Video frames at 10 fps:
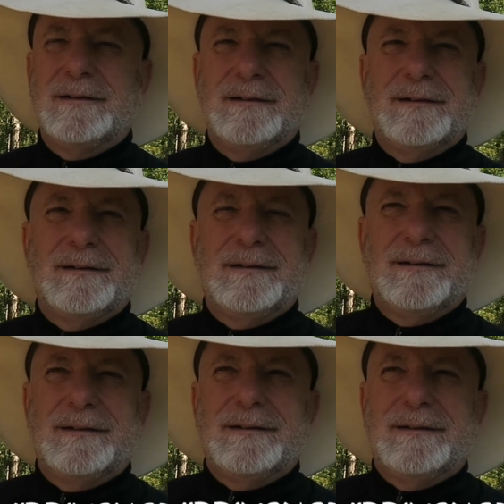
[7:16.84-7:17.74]

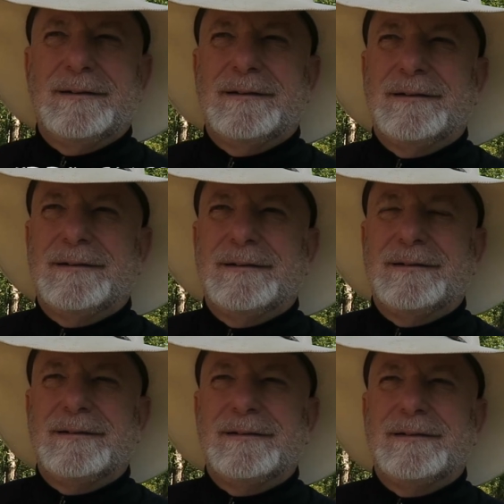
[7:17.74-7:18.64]
Nothing is said.